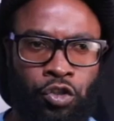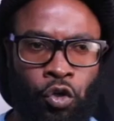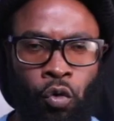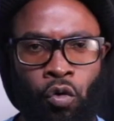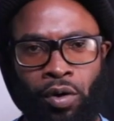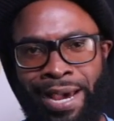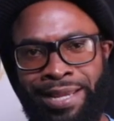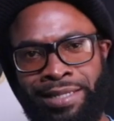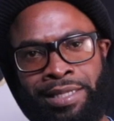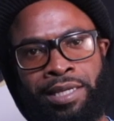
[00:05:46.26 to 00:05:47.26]
The whole
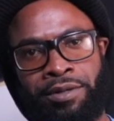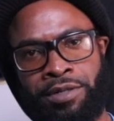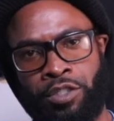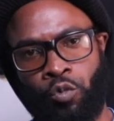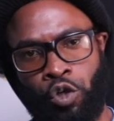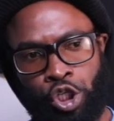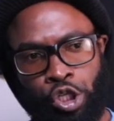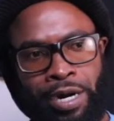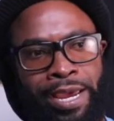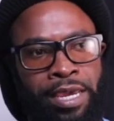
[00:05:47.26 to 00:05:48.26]
idea is we're
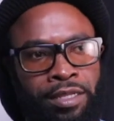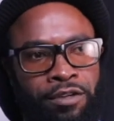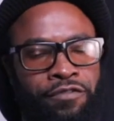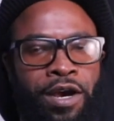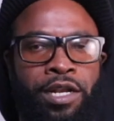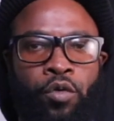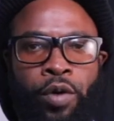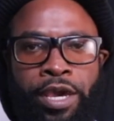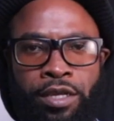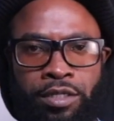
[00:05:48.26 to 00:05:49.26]
trying to find a
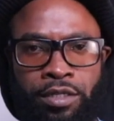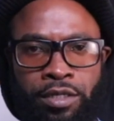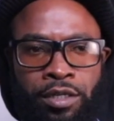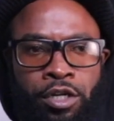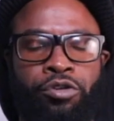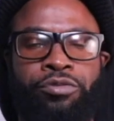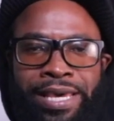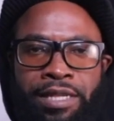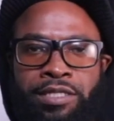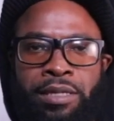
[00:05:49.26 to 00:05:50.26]
way to
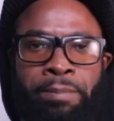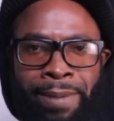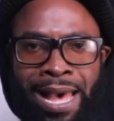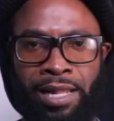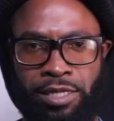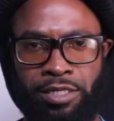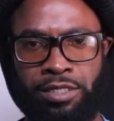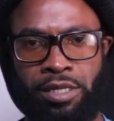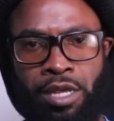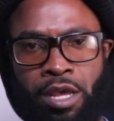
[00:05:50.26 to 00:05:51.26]
create some
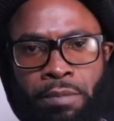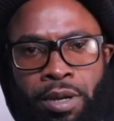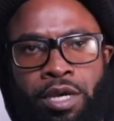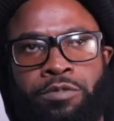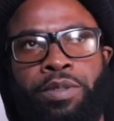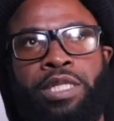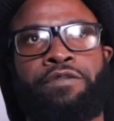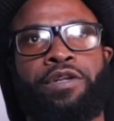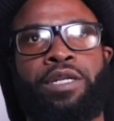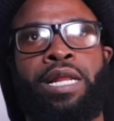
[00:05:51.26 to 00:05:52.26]
balance because
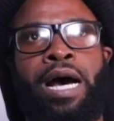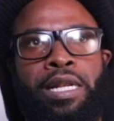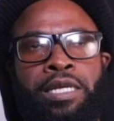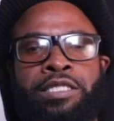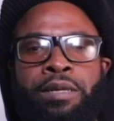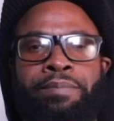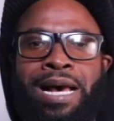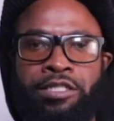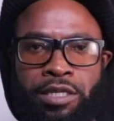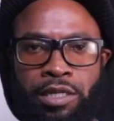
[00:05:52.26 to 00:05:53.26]
believe it or not, it's the
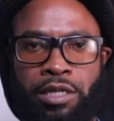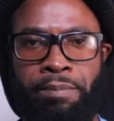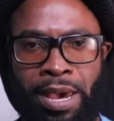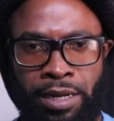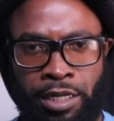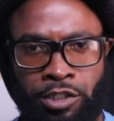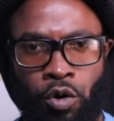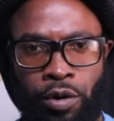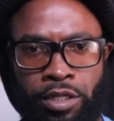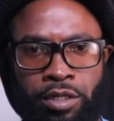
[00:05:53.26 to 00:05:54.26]
masculine men that's
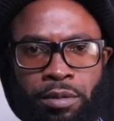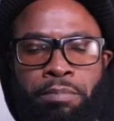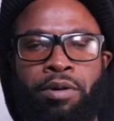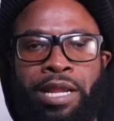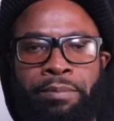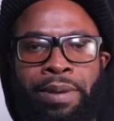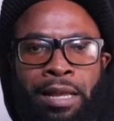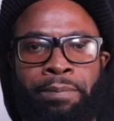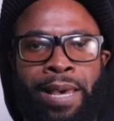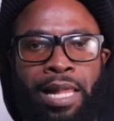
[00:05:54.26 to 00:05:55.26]
going to bring
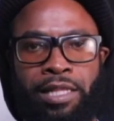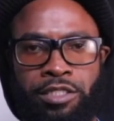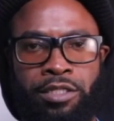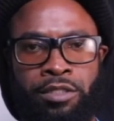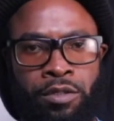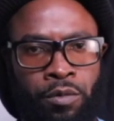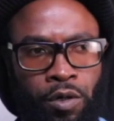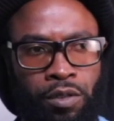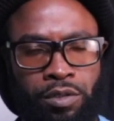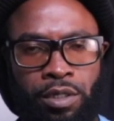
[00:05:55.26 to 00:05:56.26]
back balance into the
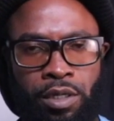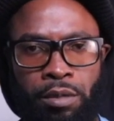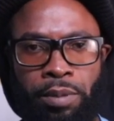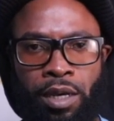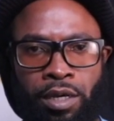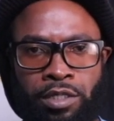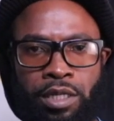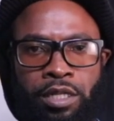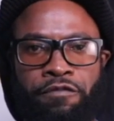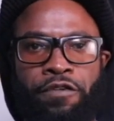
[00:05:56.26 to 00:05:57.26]
world because
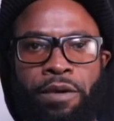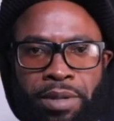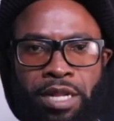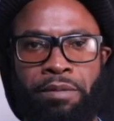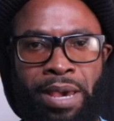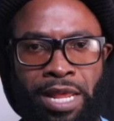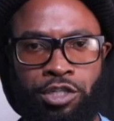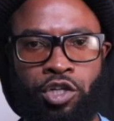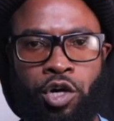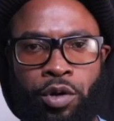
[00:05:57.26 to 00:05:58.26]
the feminine man
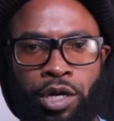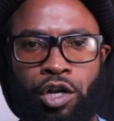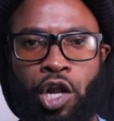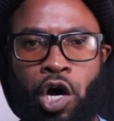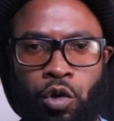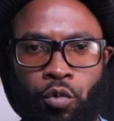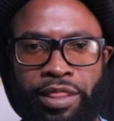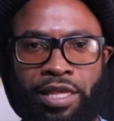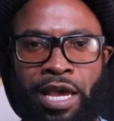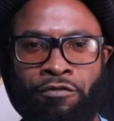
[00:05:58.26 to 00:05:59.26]
is going along
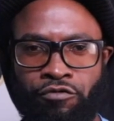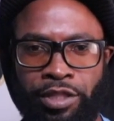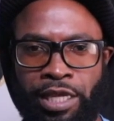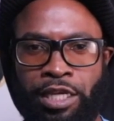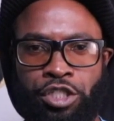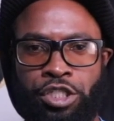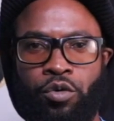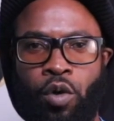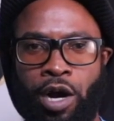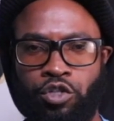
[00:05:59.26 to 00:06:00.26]
with everything she
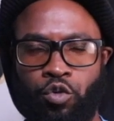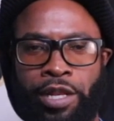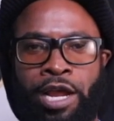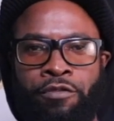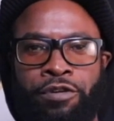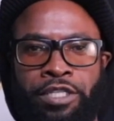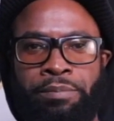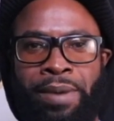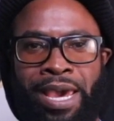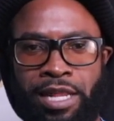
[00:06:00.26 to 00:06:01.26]
wants, with every
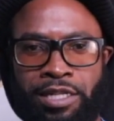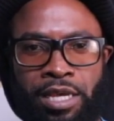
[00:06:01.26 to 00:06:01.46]
demand.